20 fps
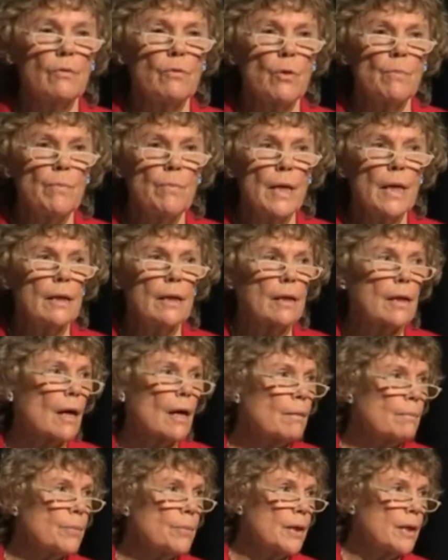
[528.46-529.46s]
Remain
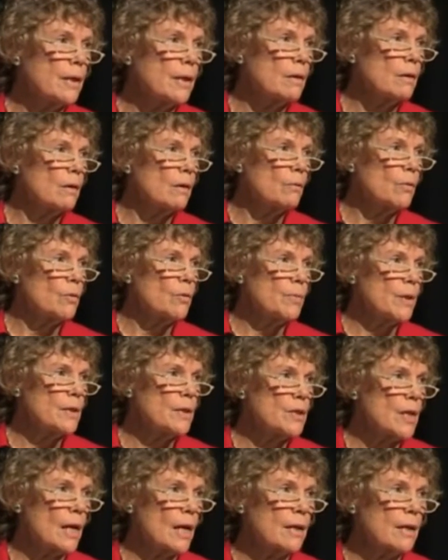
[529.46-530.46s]
campaign will be
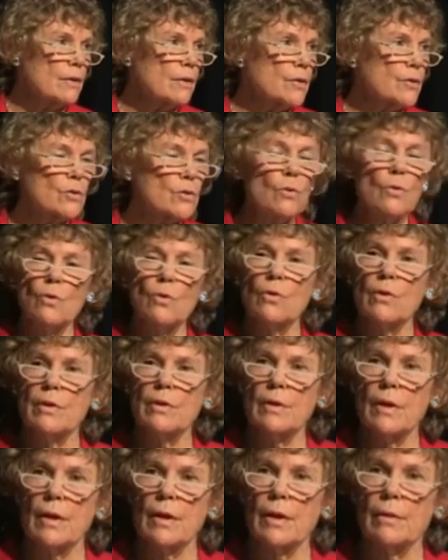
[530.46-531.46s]
telling us all the
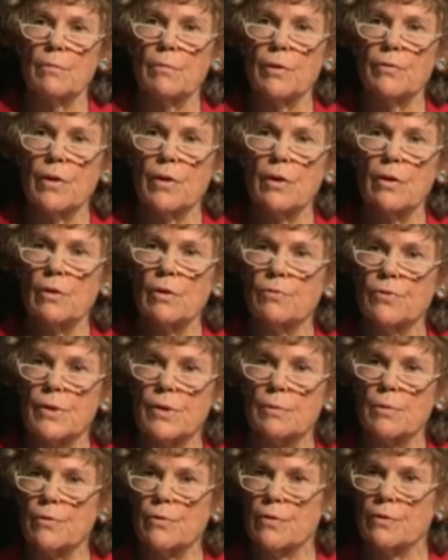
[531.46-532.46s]
time. We've heard of
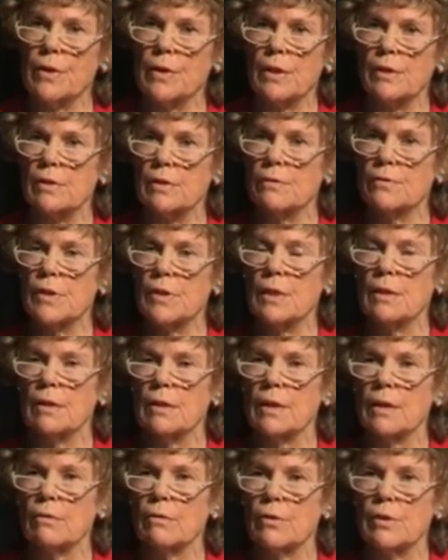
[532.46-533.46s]
some of the things they've said in
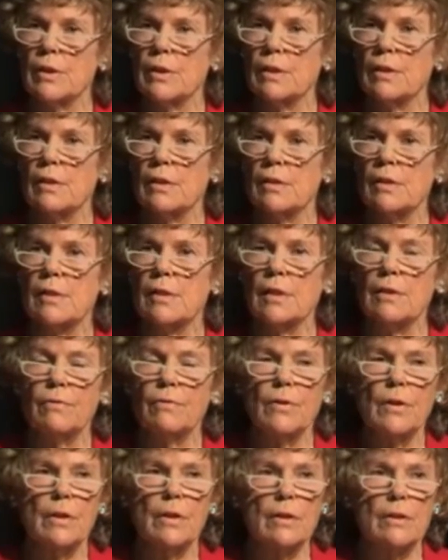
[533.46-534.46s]
that ridiculous
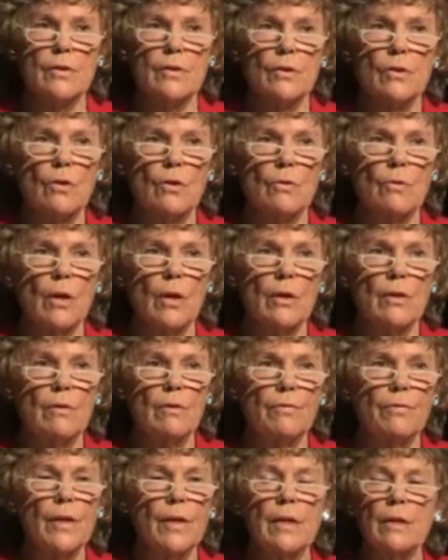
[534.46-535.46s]
leaflet that's gone round,
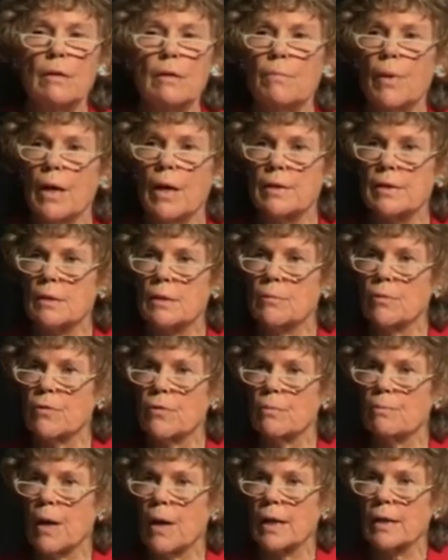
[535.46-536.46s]
funded by some of
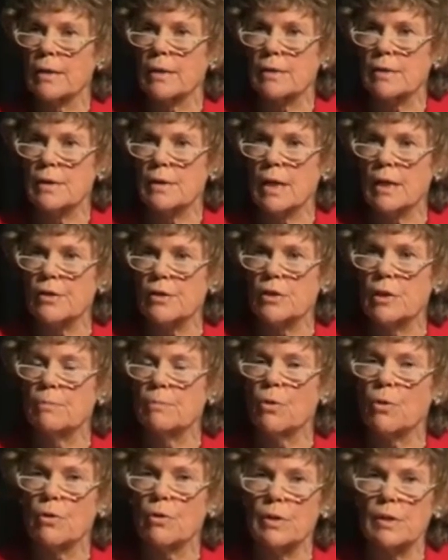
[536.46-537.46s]
the banks that actually
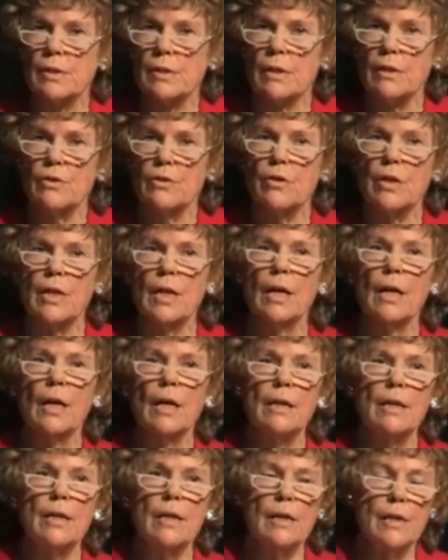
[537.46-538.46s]
brought this country
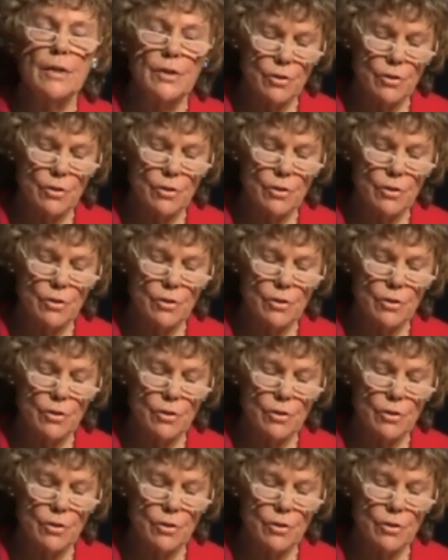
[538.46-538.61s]
nearly